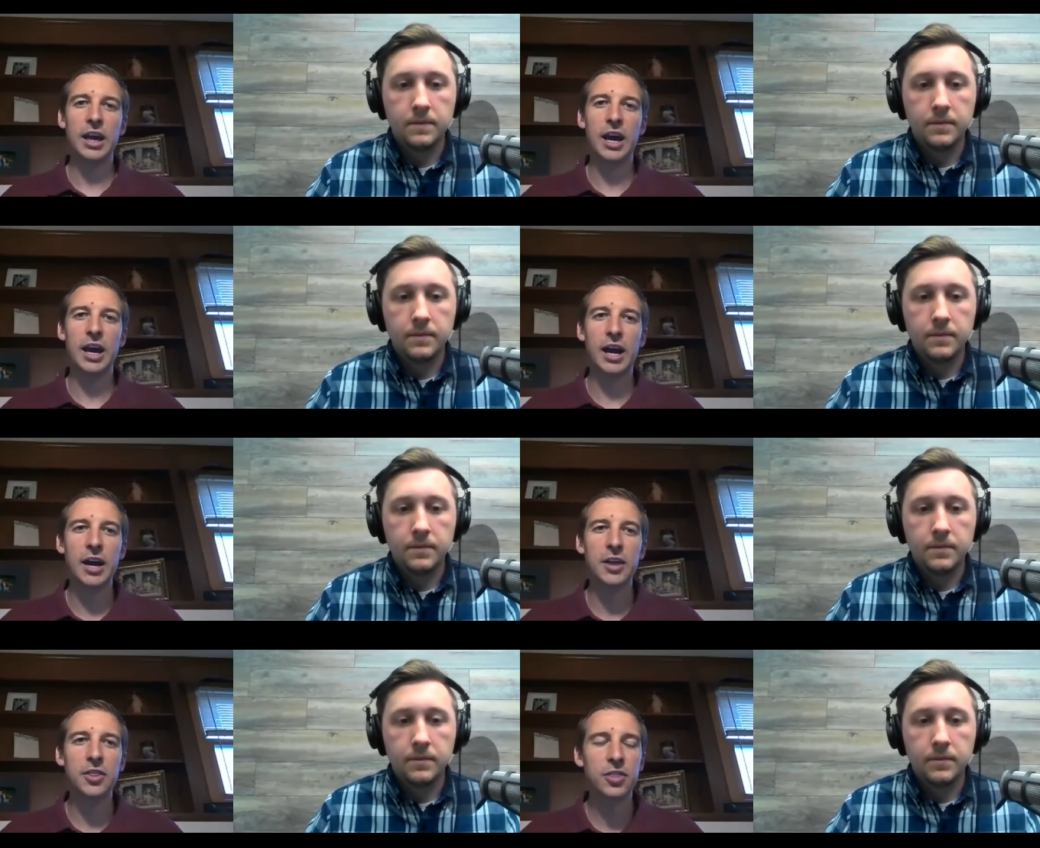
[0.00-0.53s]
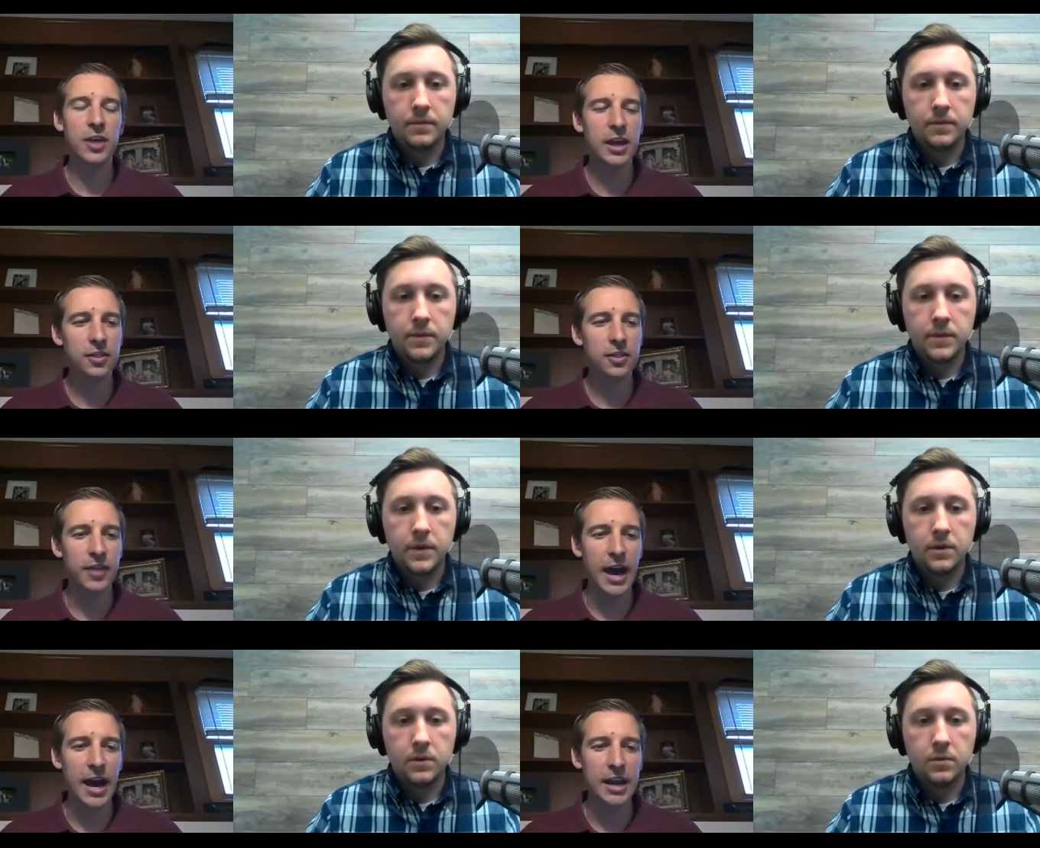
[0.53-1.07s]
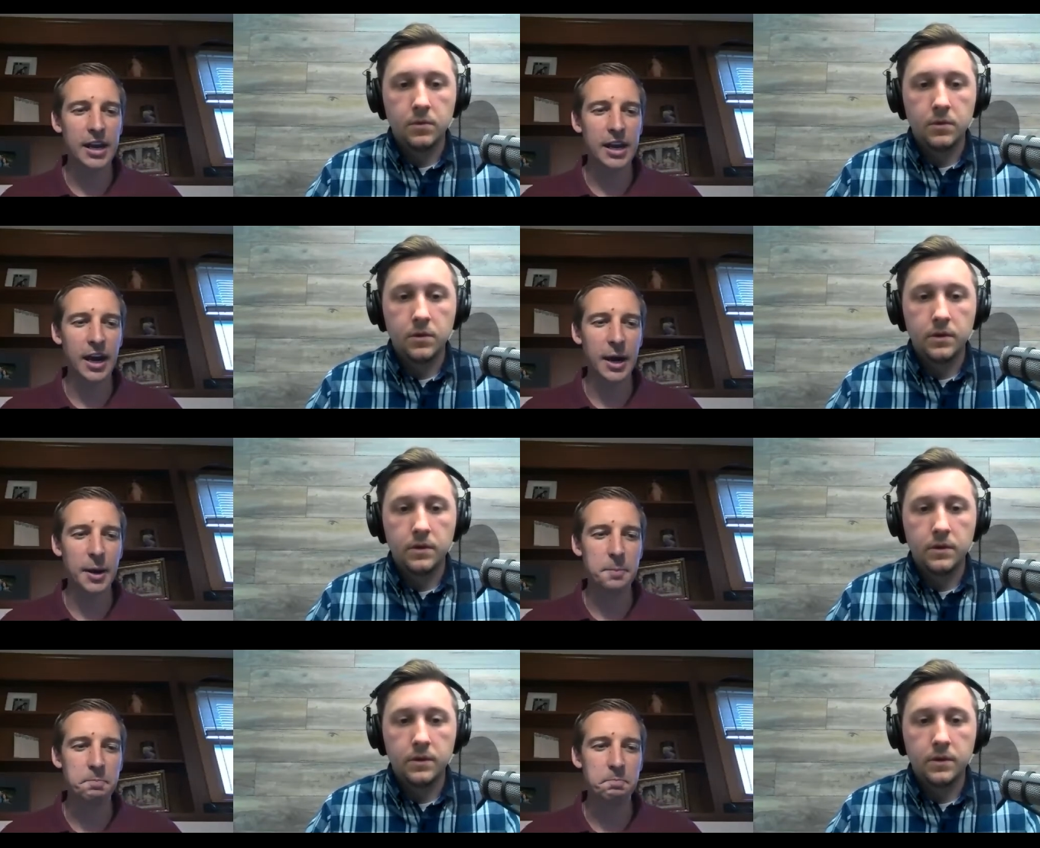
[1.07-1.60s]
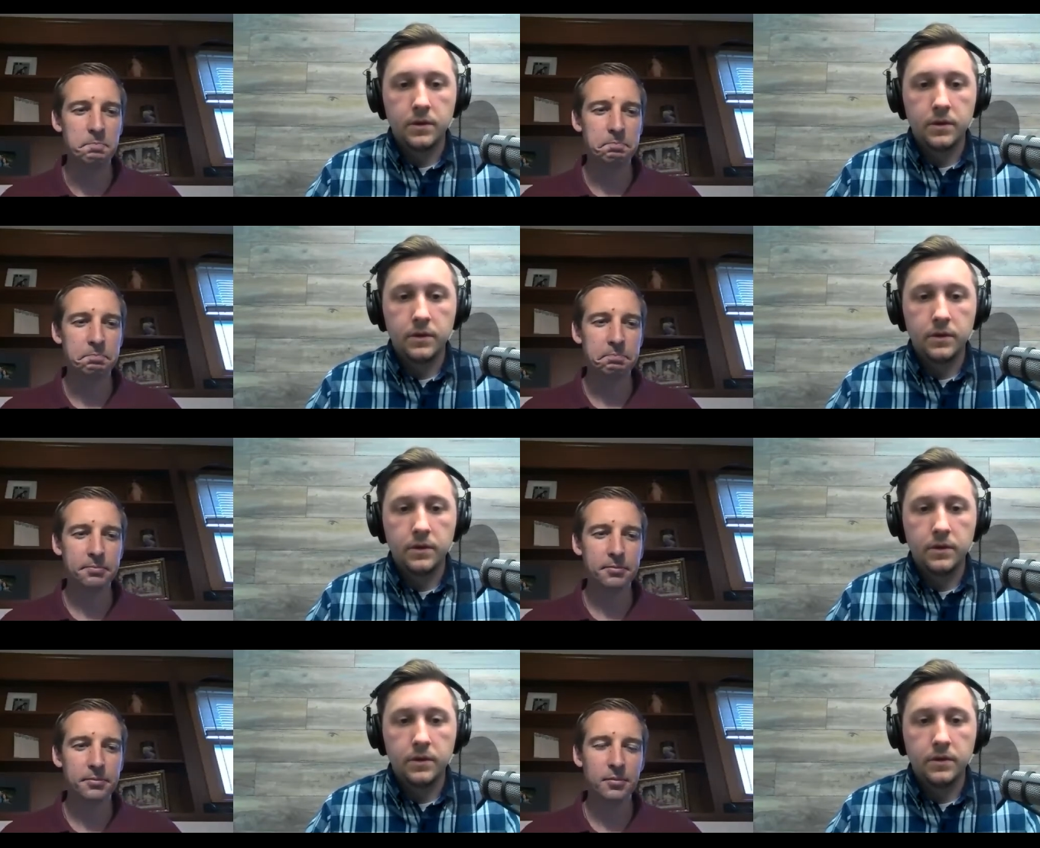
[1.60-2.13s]
Speaker 1: And I think that, um,
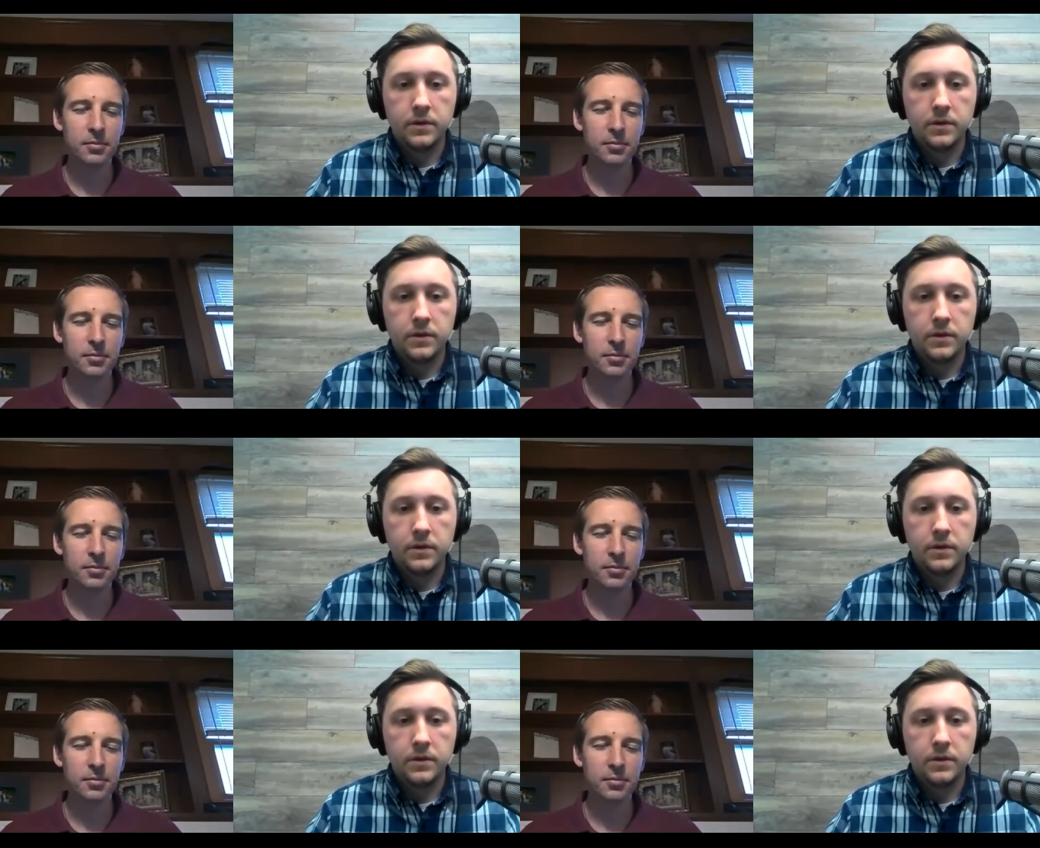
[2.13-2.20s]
